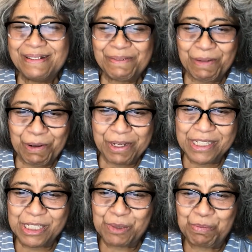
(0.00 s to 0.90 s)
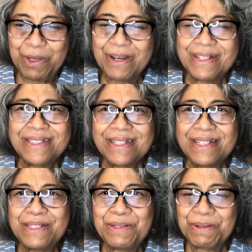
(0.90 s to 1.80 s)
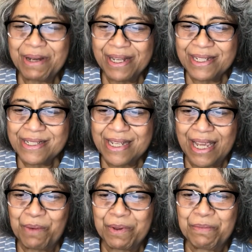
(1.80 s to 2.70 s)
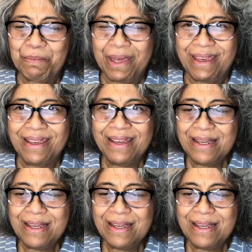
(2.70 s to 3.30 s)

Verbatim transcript: for His Spirit enduring the day with me